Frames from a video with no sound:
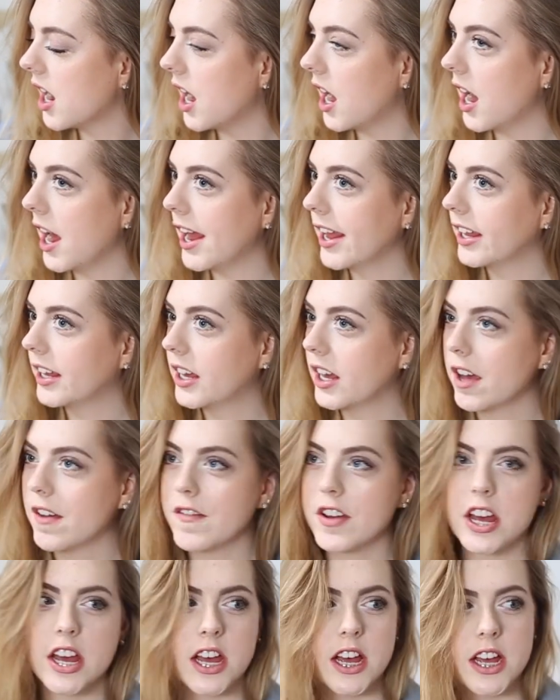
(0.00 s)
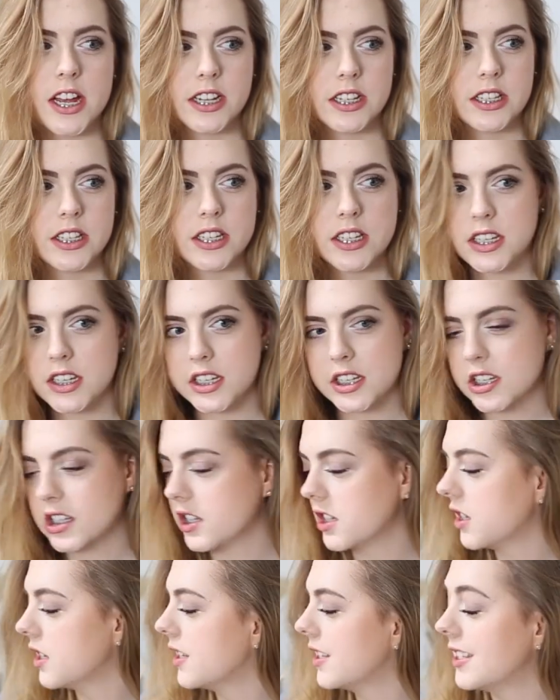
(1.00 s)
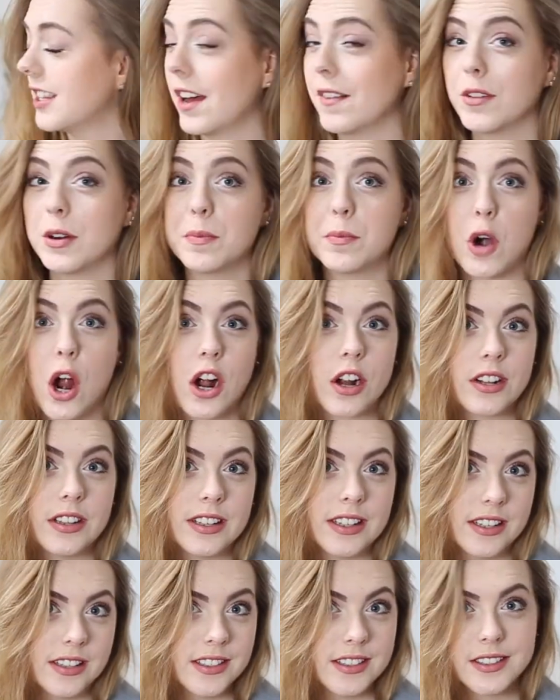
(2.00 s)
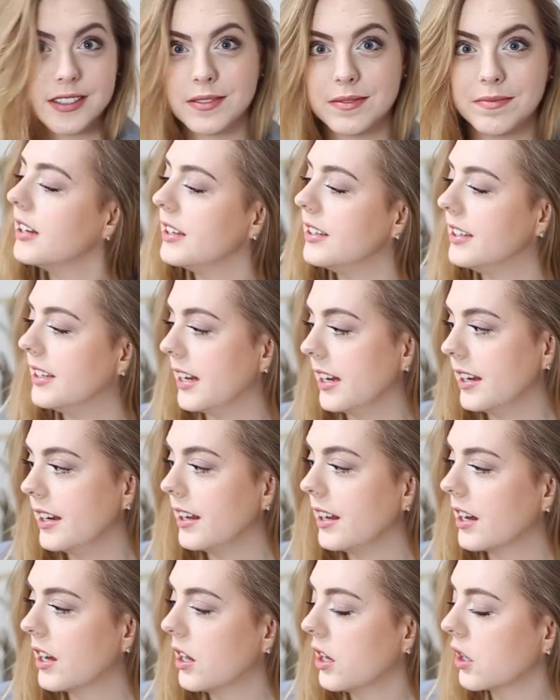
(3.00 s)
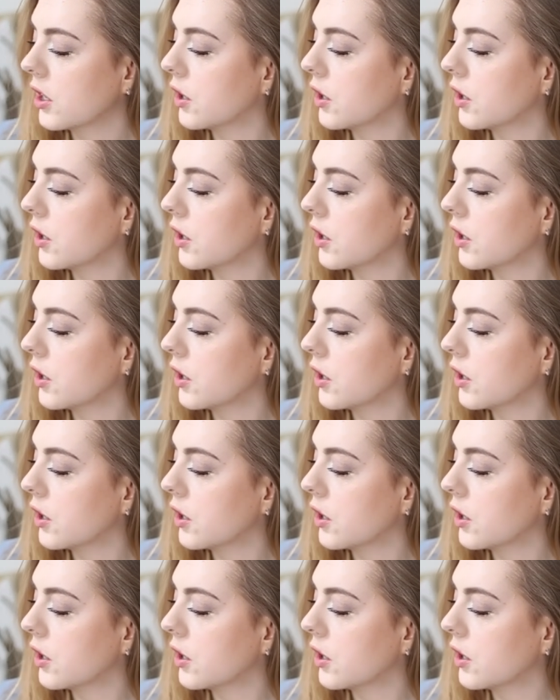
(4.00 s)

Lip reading: I give it 7 broccolis. Daniel